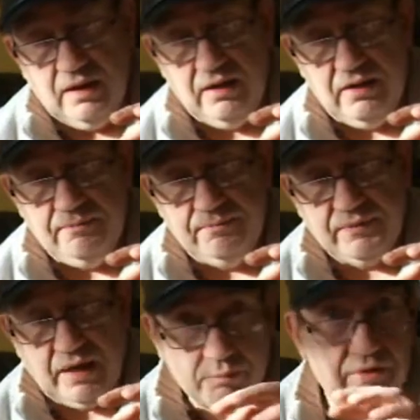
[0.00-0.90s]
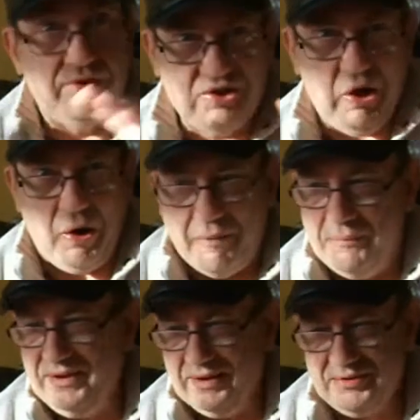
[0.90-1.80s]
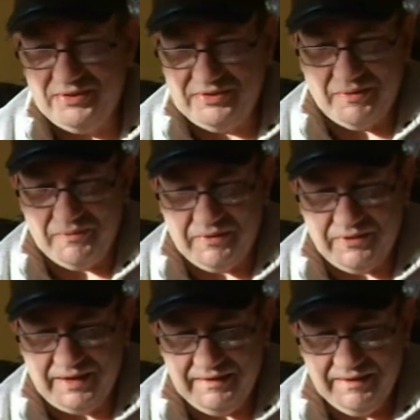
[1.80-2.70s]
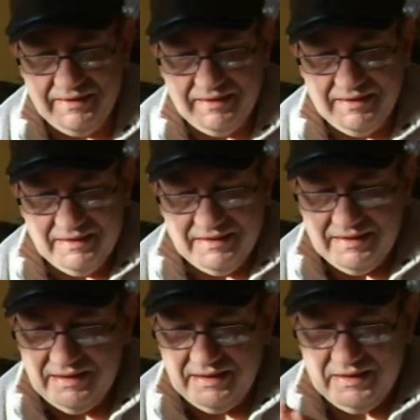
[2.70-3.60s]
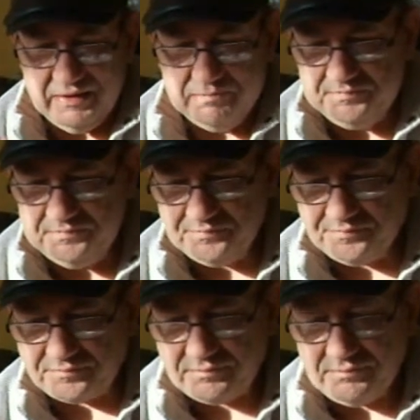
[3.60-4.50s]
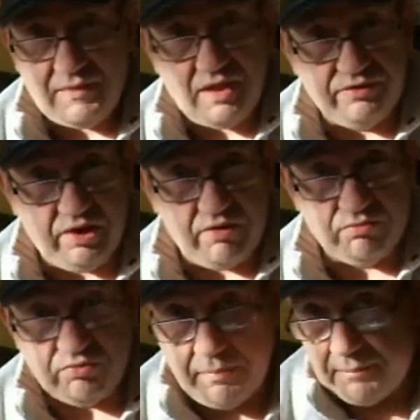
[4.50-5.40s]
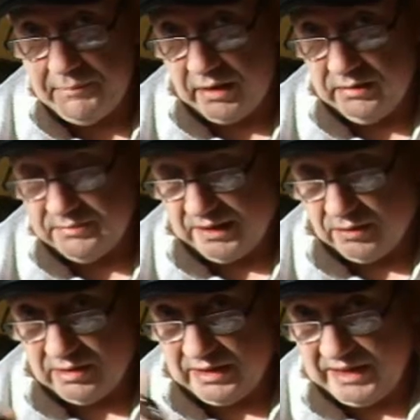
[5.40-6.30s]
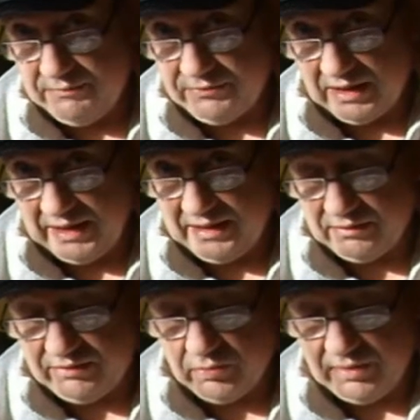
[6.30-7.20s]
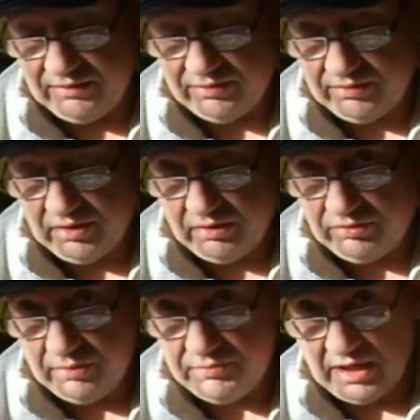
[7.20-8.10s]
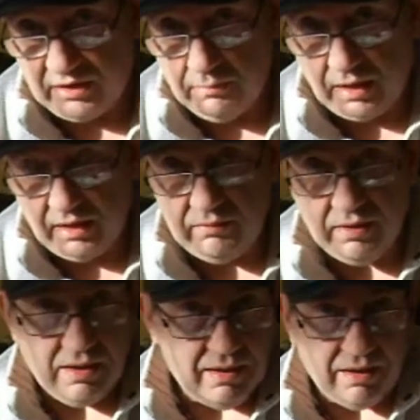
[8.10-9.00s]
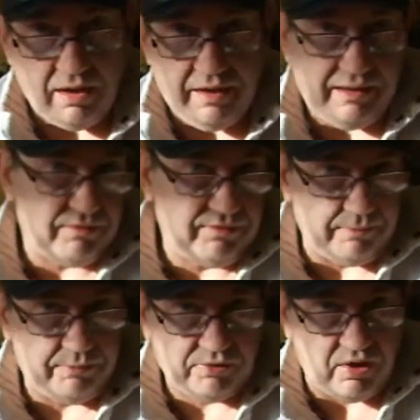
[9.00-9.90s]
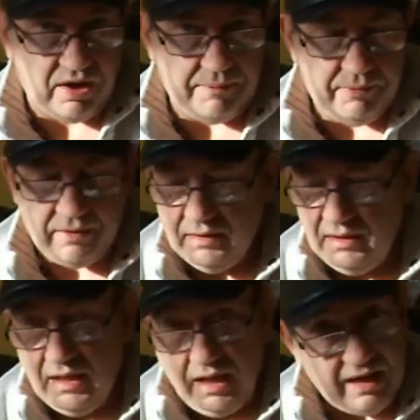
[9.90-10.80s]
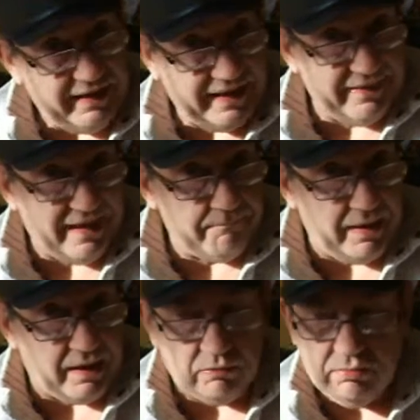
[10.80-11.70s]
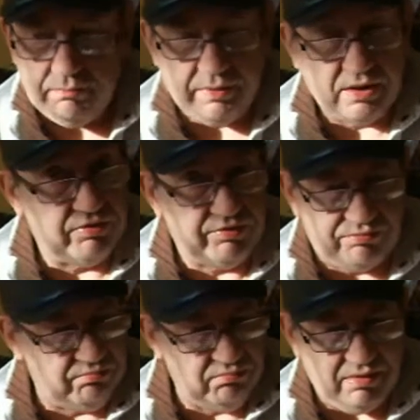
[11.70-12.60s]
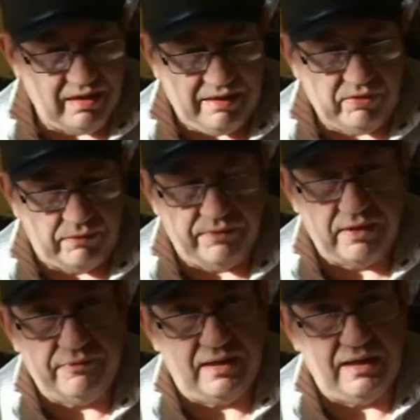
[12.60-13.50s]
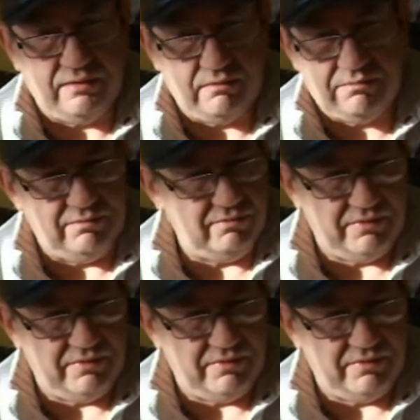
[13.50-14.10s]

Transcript: Um, I'm going to stop. I'm going to stop waffling. Um, so remember, I'll leave the link to his YouTube channel below. Like, subscribe, and hit that bell because I've got a funny feeling